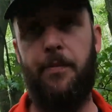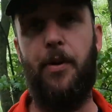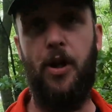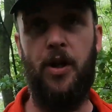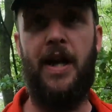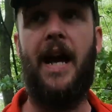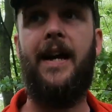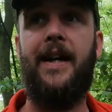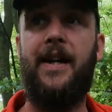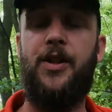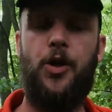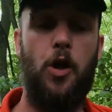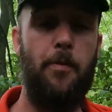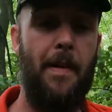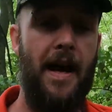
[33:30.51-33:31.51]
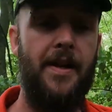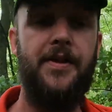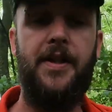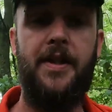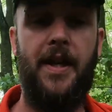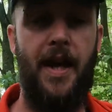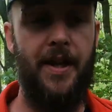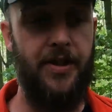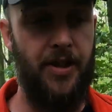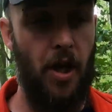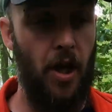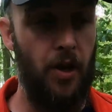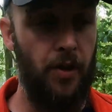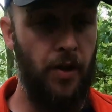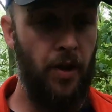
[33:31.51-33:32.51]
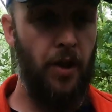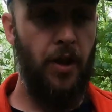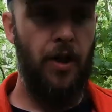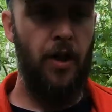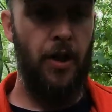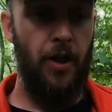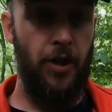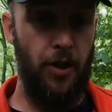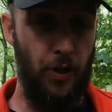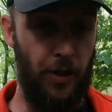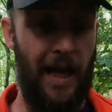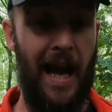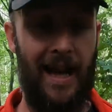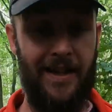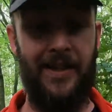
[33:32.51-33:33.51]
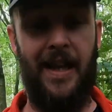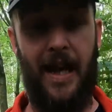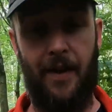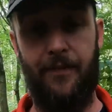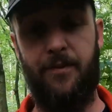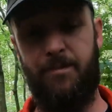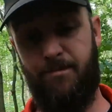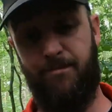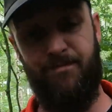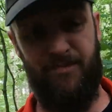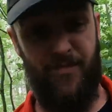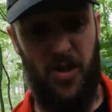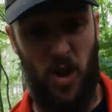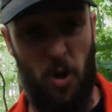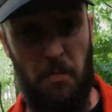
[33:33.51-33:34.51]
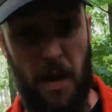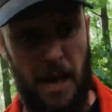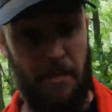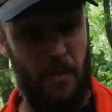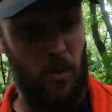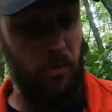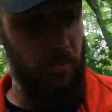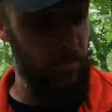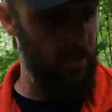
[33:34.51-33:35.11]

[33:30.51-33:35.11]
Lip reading: but you can get 2 mats in there, so you can have 2 people.